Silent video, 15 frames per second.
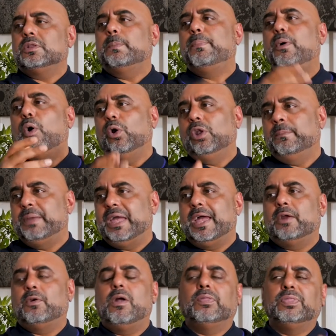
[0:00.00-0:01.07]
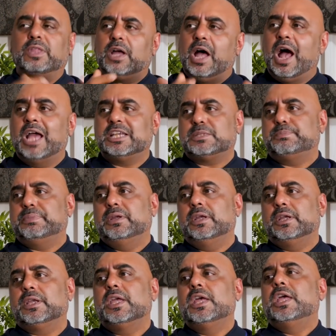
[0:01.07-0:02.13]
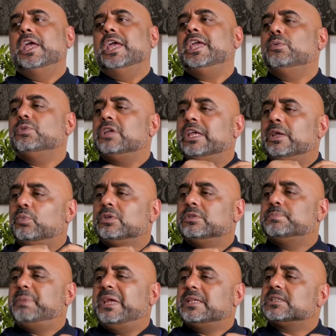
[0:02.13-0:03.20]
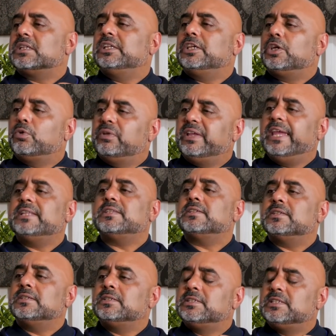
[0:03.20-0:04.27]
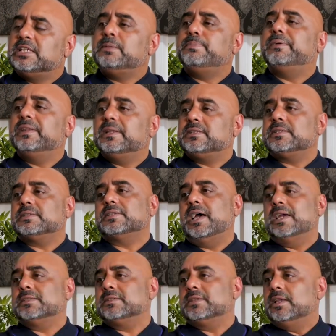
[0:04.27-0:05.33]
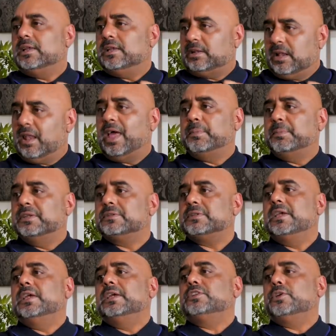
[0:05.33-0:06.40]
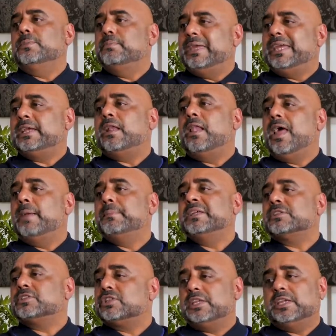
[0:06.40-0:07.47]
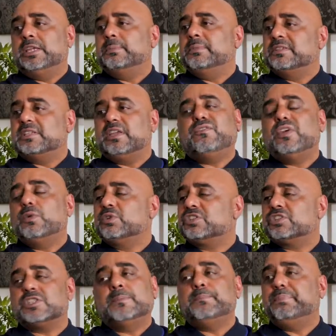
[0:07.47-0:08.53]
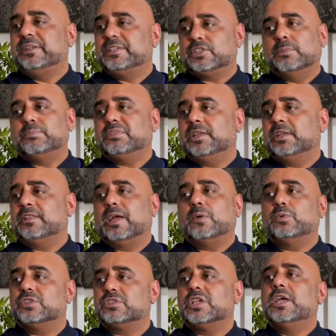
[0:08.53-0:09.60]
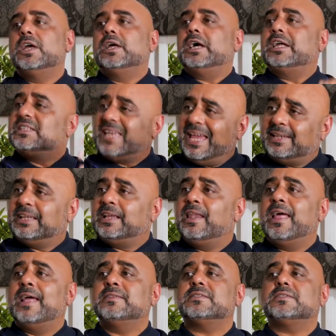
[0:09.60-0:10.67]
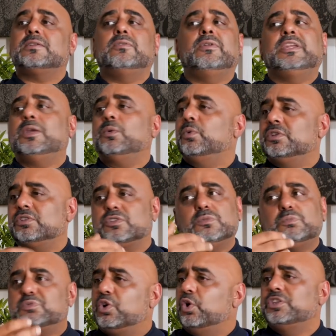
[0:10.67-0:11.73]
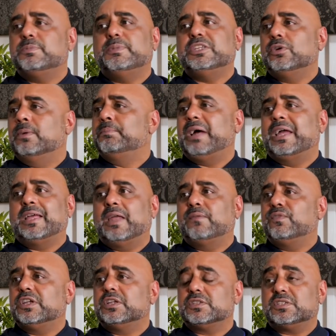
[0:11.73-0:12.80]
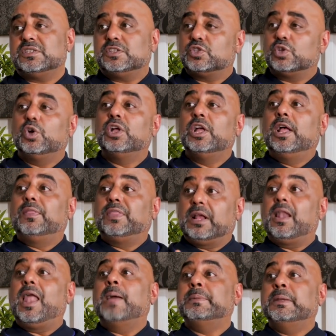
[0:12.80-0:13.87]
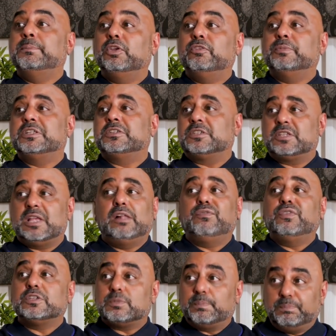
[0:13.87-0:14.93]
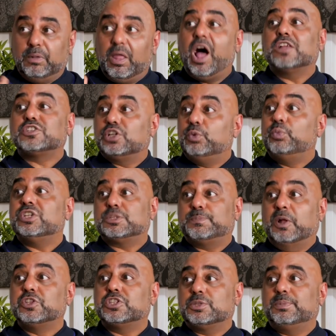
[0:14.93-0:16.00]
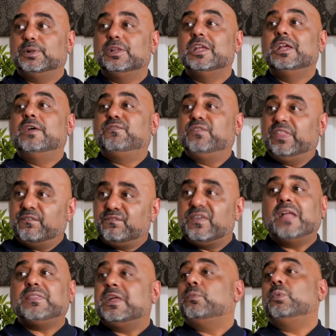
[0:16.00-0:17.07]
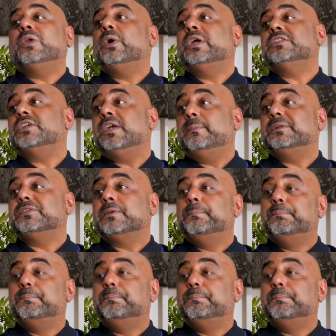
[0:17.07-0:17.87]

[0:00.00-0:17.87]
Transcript: the polar bear on the iceberg, it, it was basically created to depoliticize climate, to make climate seem as if it was simply something that was a technical answer and it was going to be done by advocacy. So the climate movement itself is largely responsible for the fact that we weren't able to